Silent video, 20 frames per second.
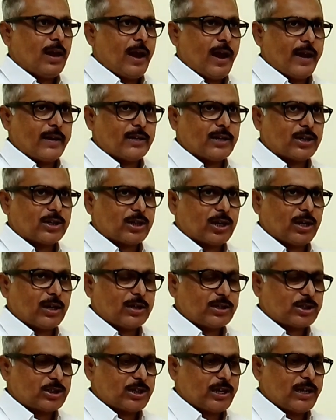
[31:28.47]
And the
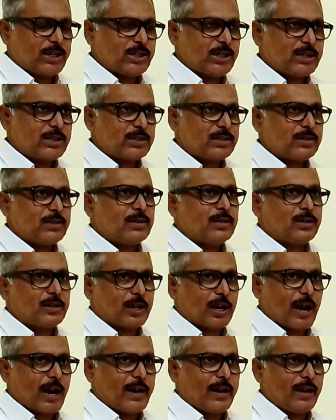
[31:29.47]
third stage is
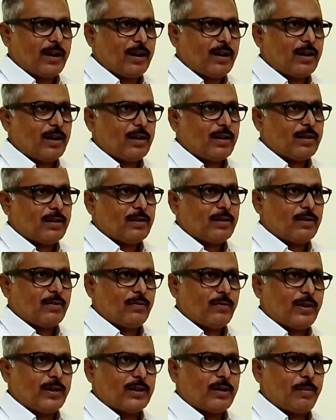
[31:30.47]
trial,
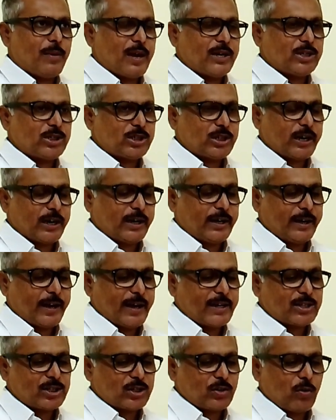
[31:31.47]
when the magistrate
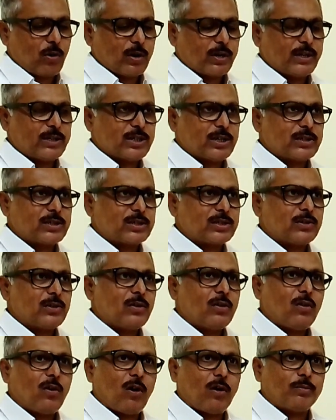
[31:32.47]
takes cognizance
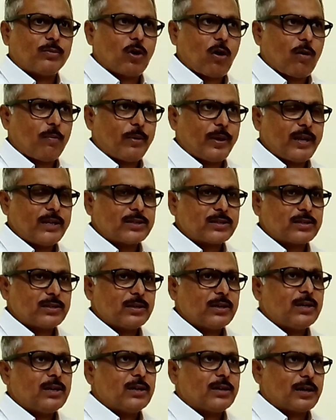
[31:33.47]
of the offence.
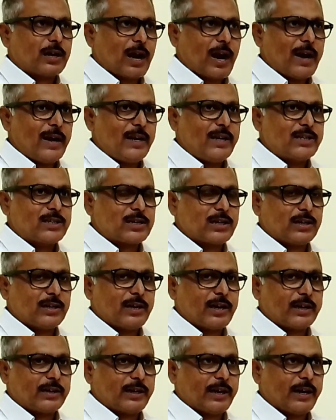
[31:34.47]
Trial is
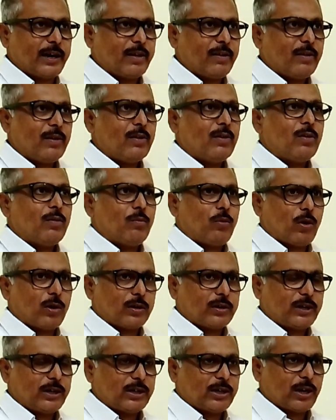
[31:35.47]
conducted
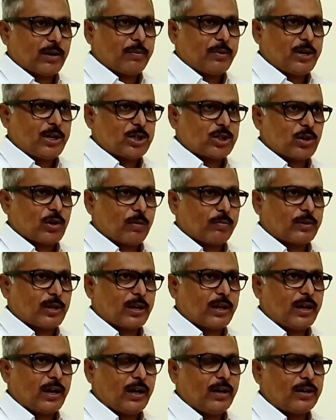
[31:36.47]
for determination of the
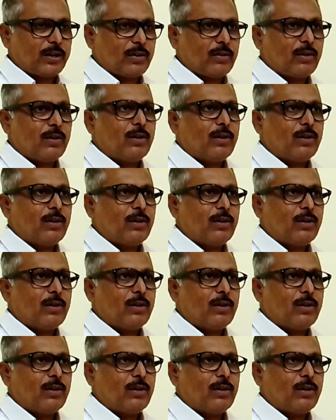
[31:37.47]
guilt